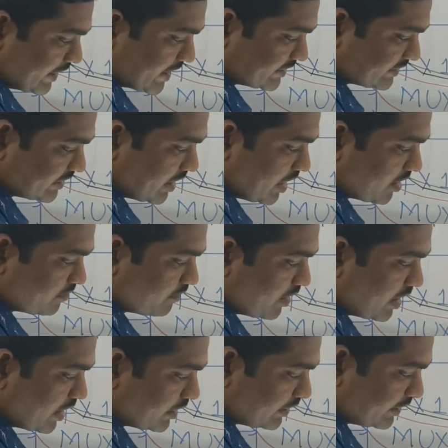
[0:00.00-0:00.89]

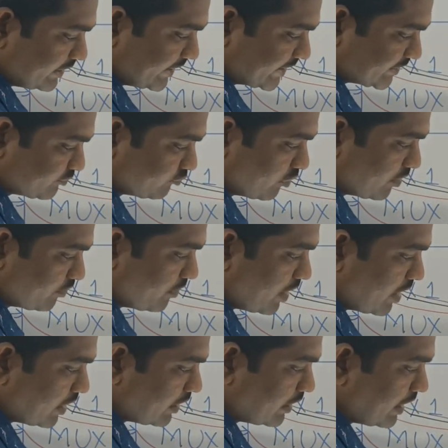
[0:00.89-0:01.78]
S0 bar, S1
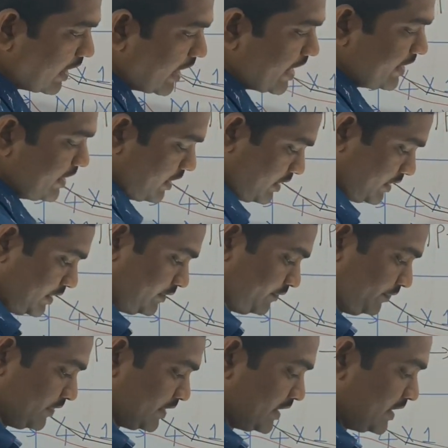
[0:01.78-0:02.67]
bar, I0.